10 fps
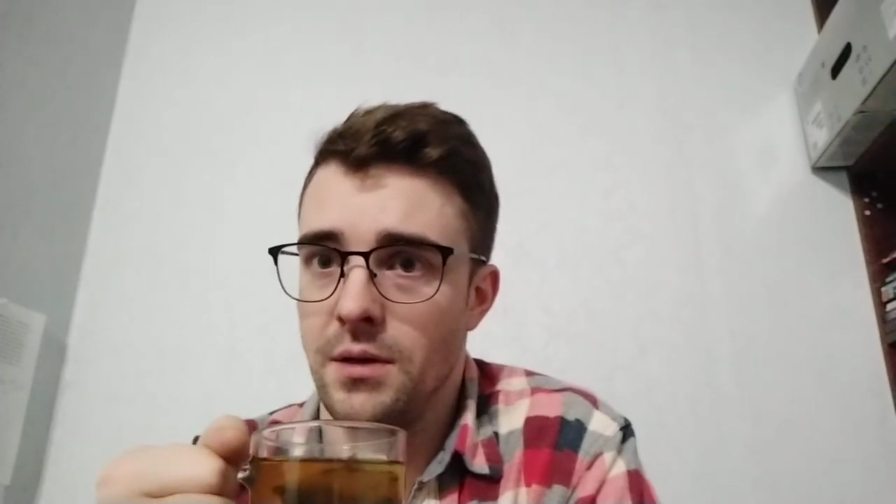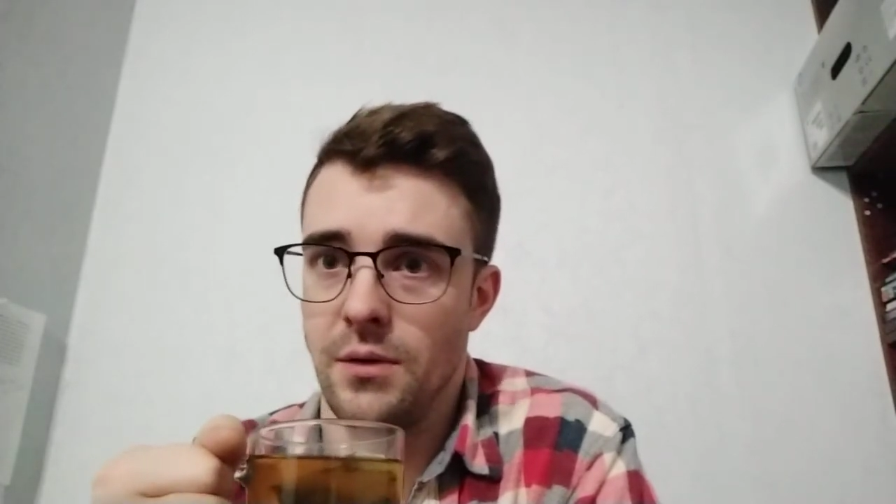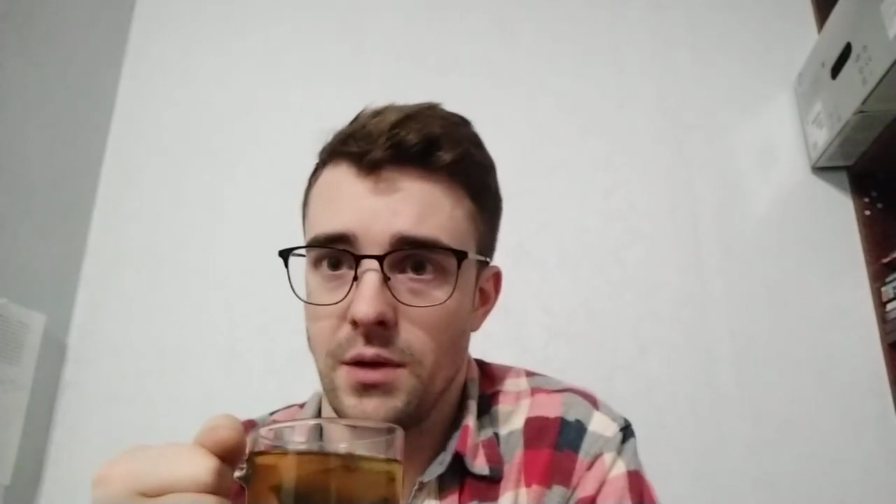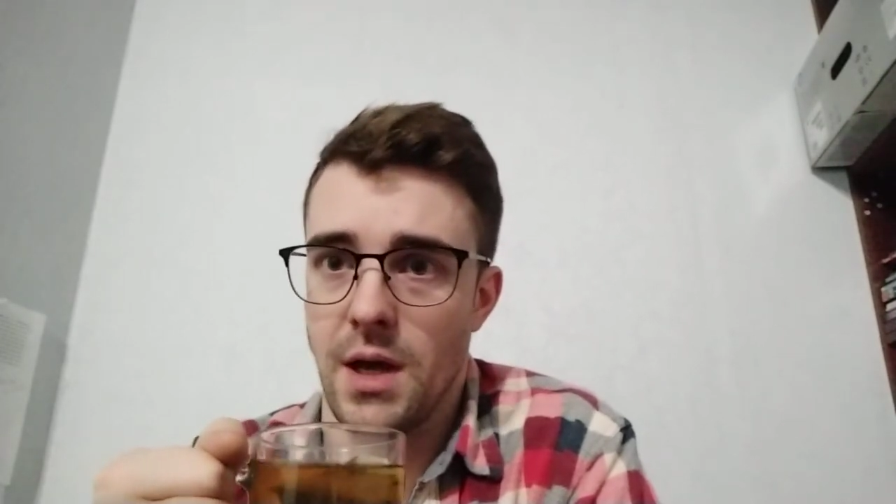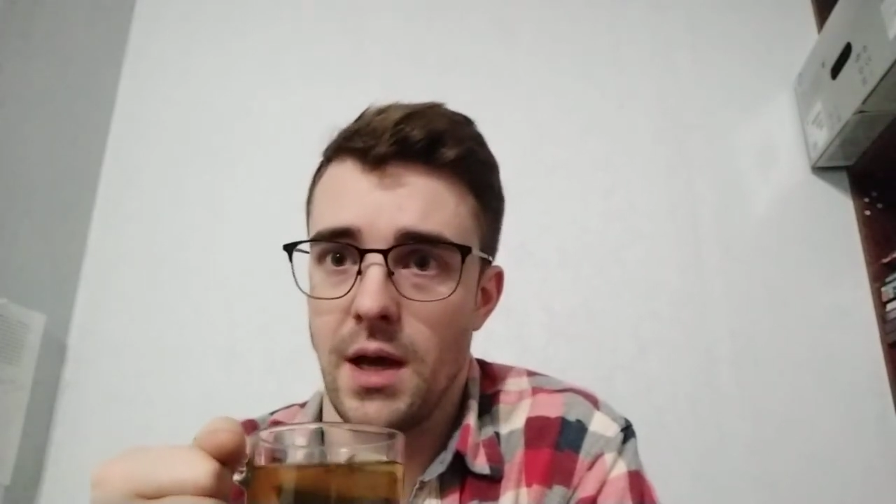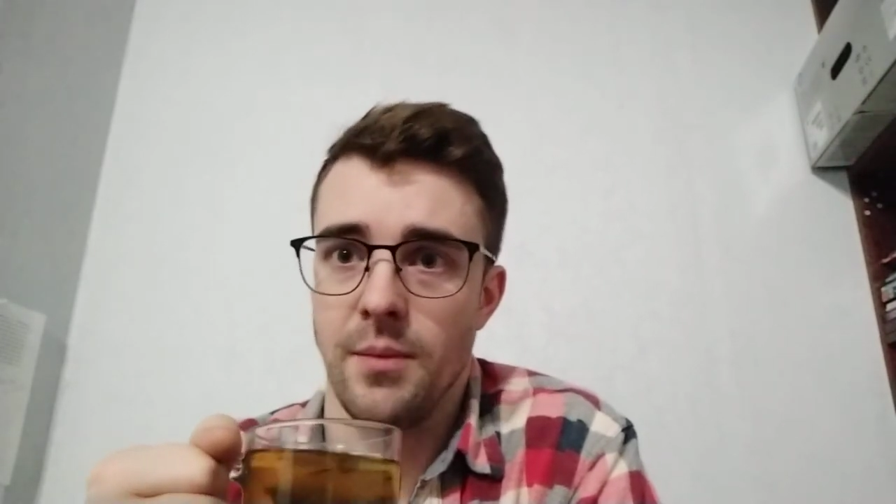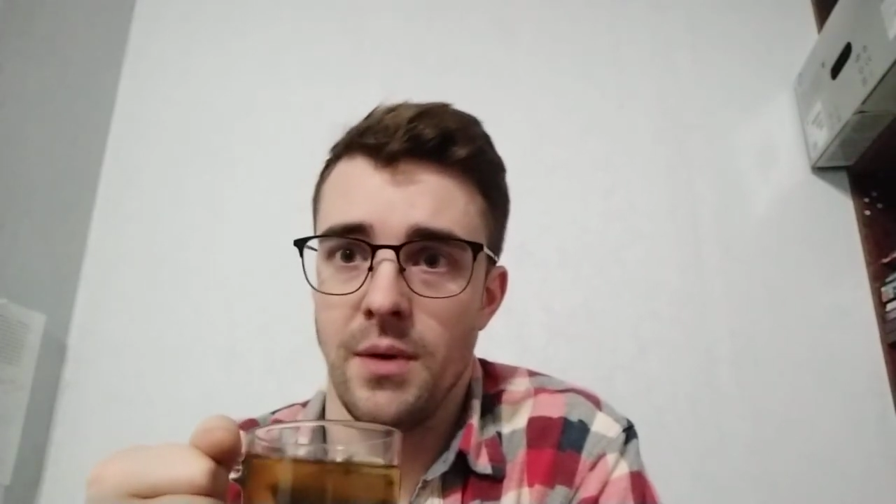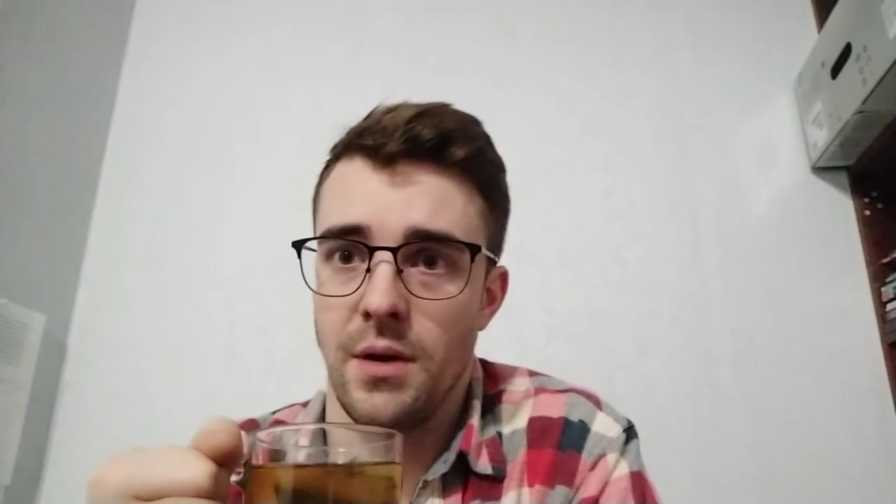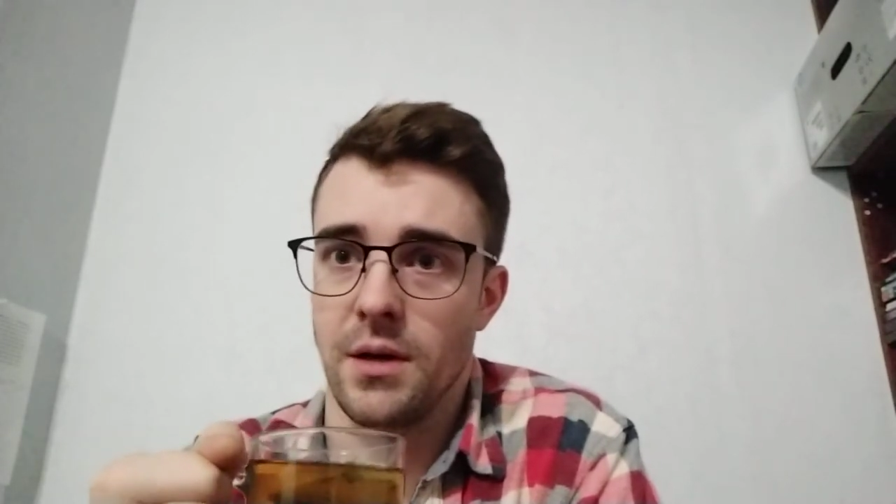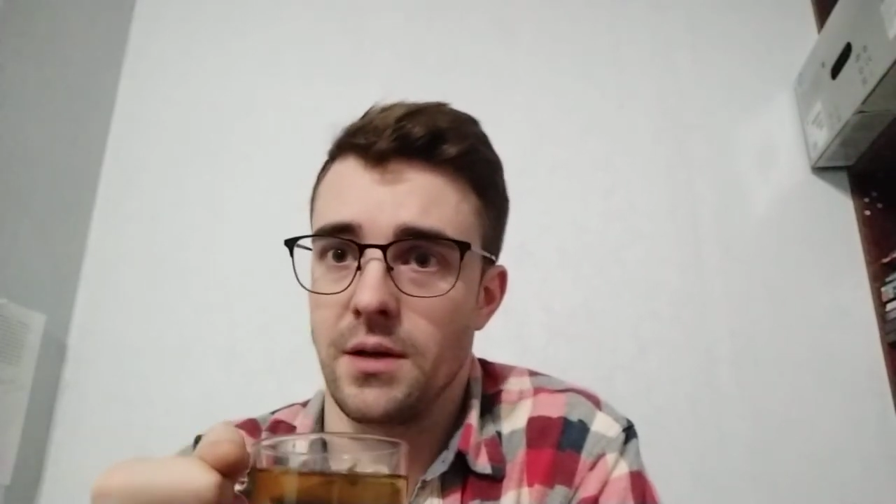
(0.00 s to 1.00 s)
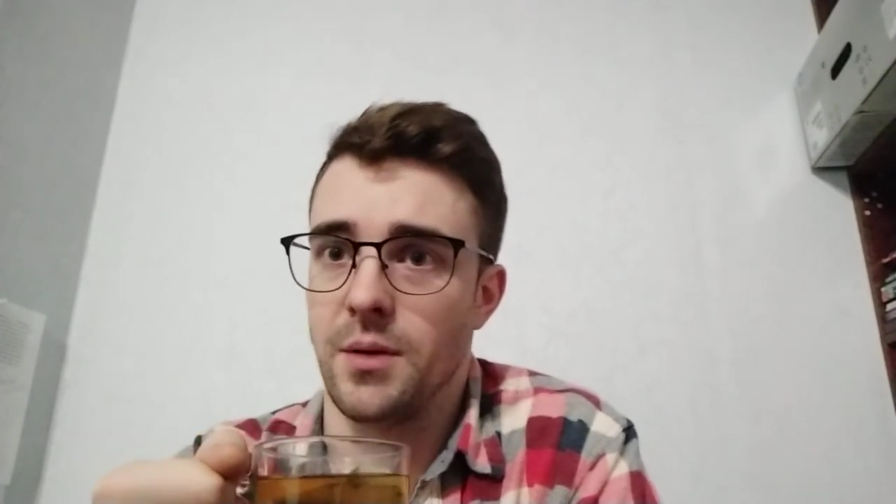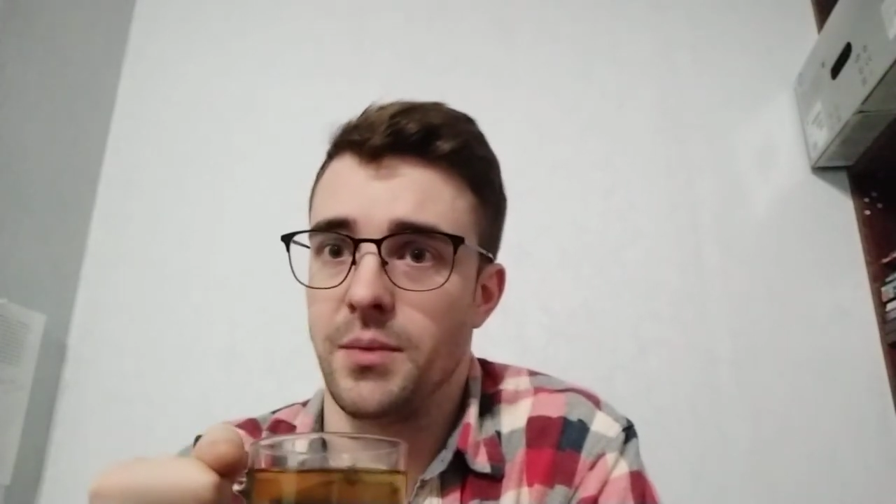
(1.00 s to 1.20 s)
UK, America,